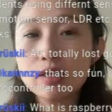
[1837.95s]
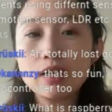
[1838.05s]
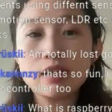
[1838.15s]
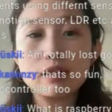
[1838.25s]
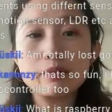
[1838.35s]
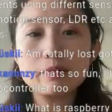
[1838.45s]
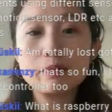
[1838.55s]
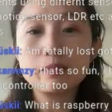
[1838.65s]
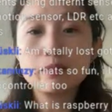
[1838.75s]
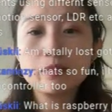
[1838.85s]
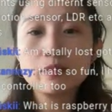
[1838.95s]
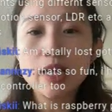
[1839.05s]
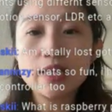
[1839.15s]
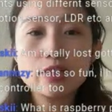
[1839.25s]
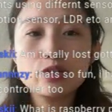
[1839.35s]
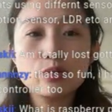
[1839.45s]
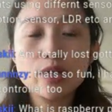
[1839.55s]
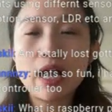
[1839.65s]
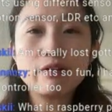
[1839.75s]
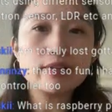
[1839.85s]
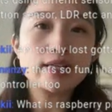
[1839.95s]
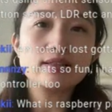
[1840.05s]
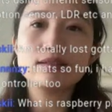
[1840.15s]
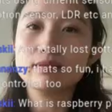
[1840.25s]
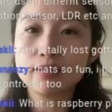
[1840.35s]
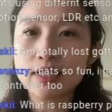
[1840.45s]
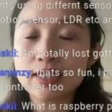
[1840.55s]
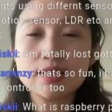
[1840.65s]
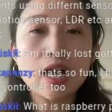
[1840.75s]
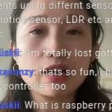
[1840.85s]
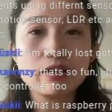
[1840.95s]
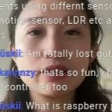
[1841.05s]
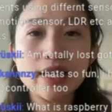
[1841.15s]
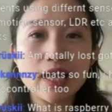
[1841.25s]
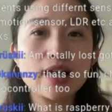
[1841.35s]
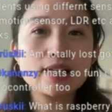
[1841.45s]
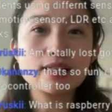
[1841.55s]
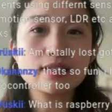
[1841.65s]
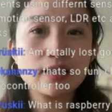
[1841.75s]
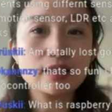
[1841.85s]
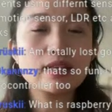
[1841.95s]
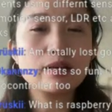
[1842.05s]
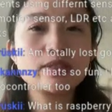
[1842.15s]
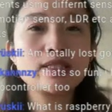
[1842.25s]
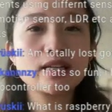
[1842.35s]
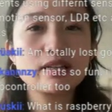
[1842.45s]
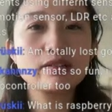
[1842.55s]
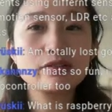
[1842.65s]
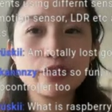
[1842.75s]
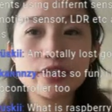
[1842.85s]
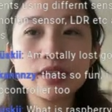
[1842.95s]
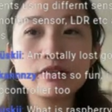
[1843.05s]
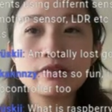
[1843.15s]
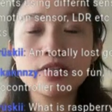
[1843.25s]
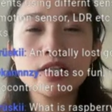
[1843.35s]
And then you would have like an entire AI LLM sitting for yourself.